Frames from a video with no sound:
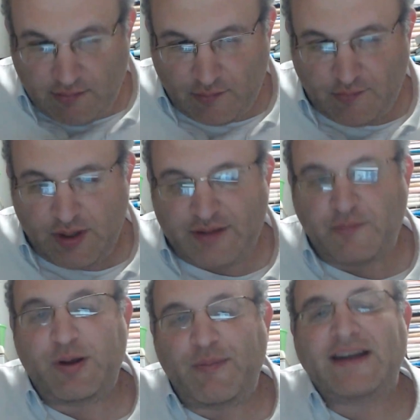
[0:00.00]

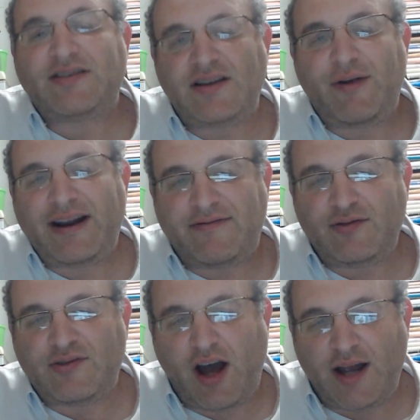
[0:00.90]
we mentioned already a few
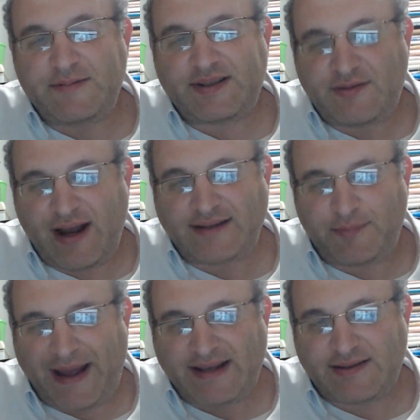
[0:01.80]
times throughout the
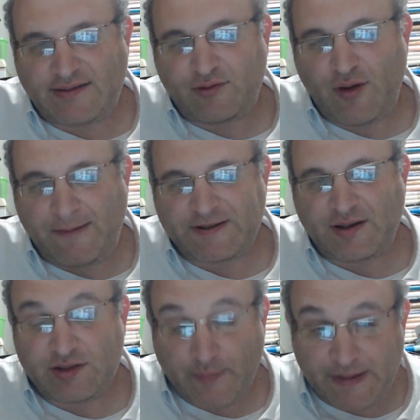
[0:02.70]
past 2
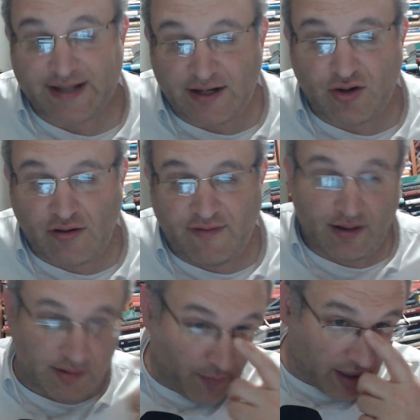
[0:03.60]
episodes, the Piskei
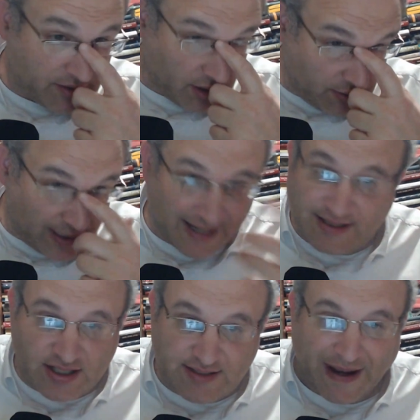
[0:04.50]
Tshuva, Lamashal. The Chazon
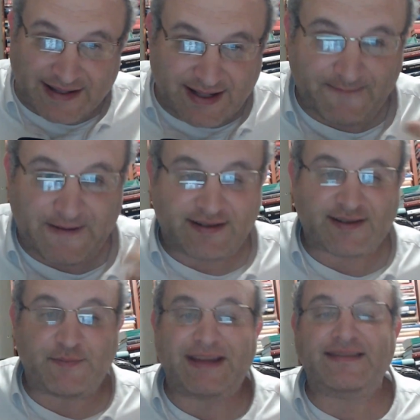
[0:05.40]
Ish is masking that
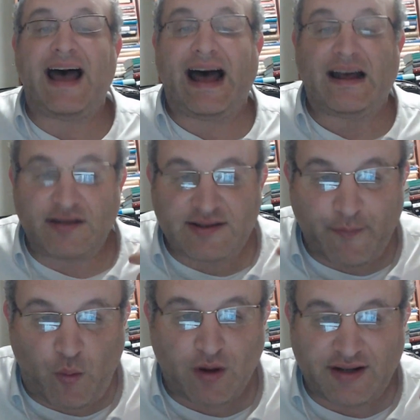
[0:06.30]
there's meidah, there's
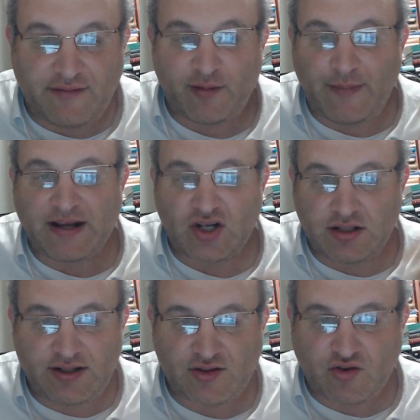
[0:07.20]
important information in
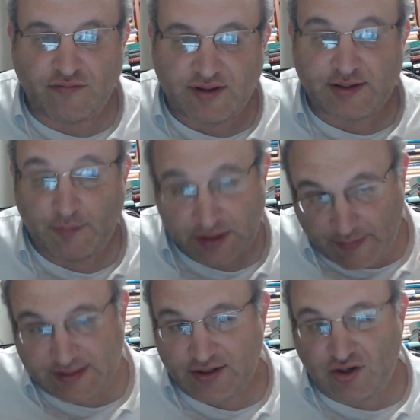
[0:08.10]
these tshuvas. But the
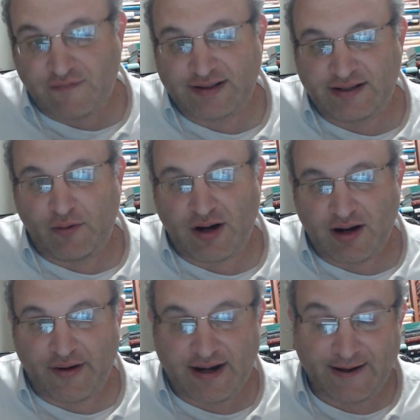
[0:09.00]
Piskei Tshuva did the work
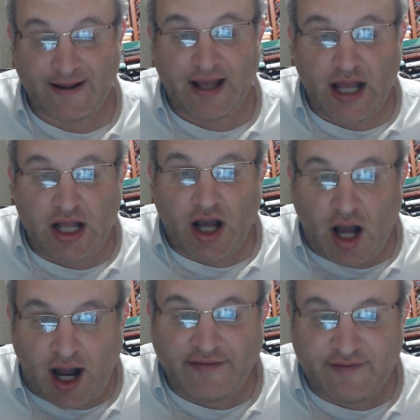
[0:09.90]
already.
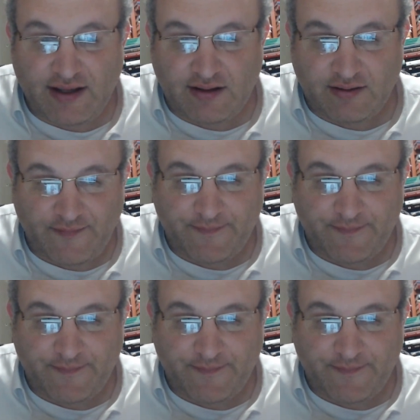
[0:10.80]
I feel,